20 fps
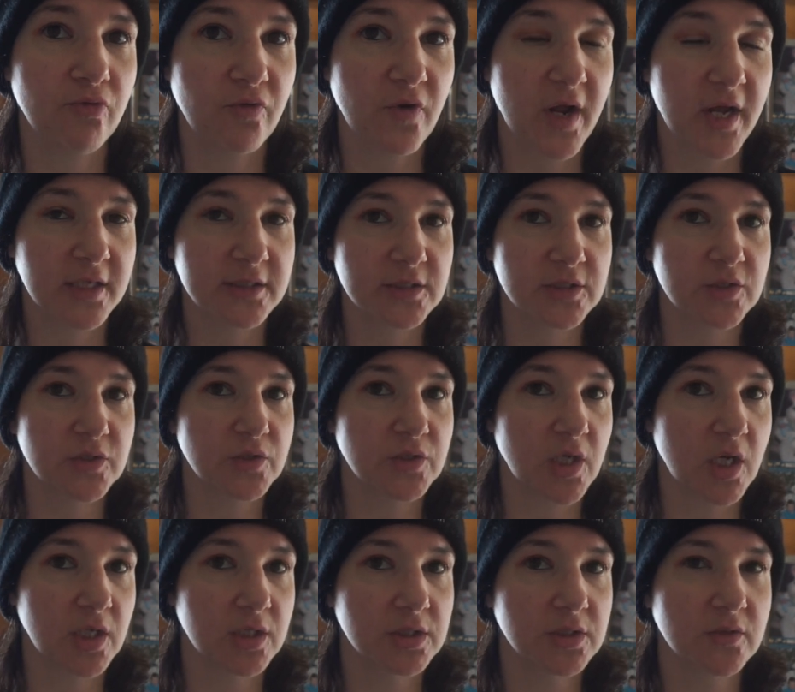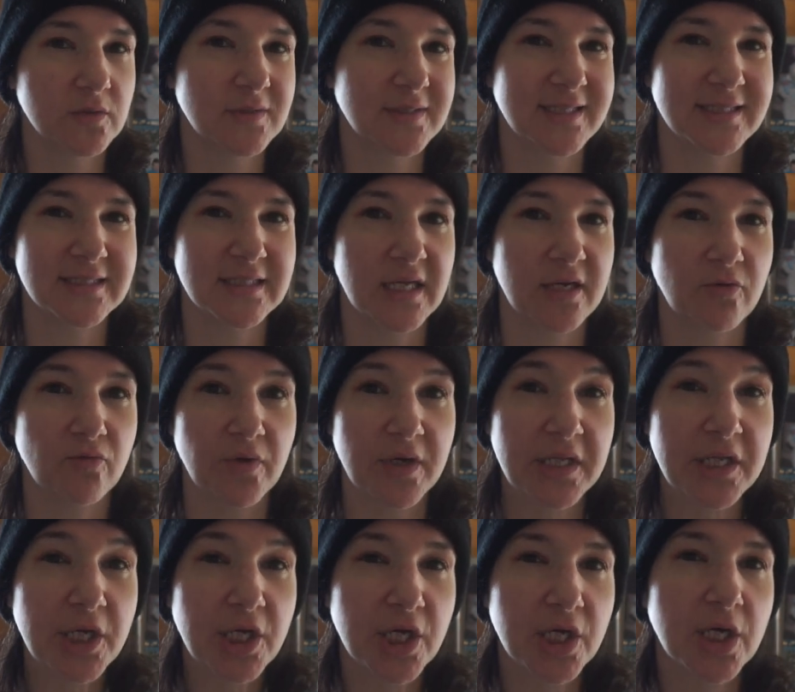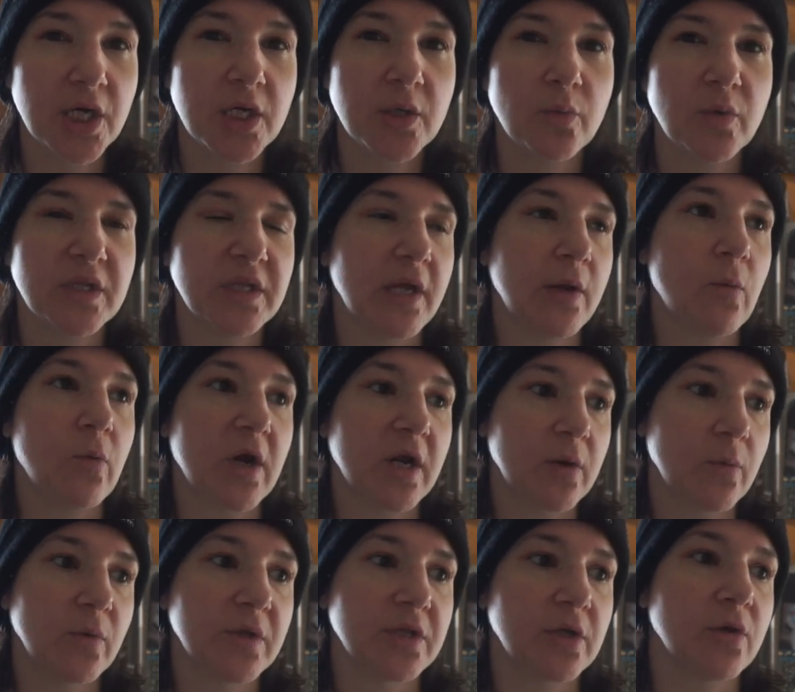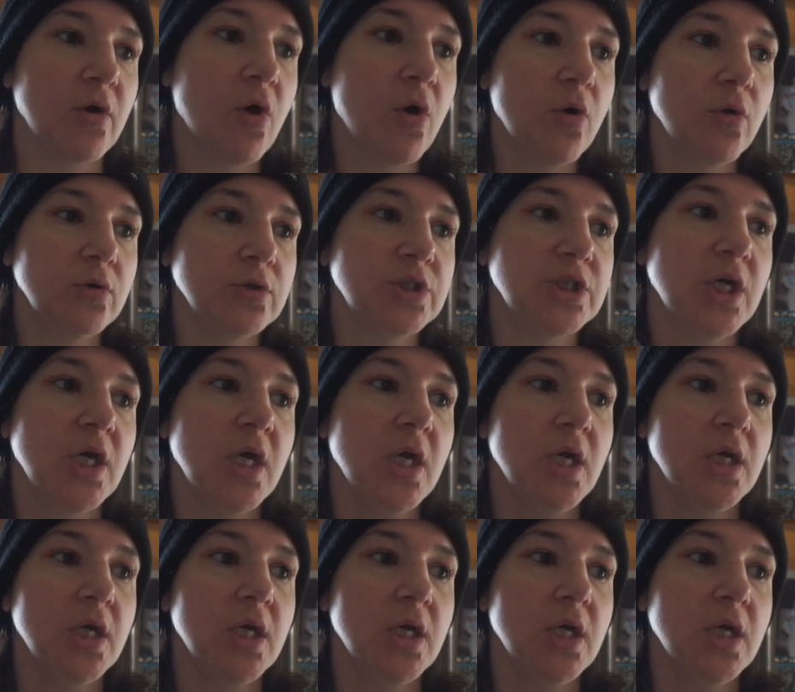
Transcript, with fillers: friend who's also does like really good with like working with the coach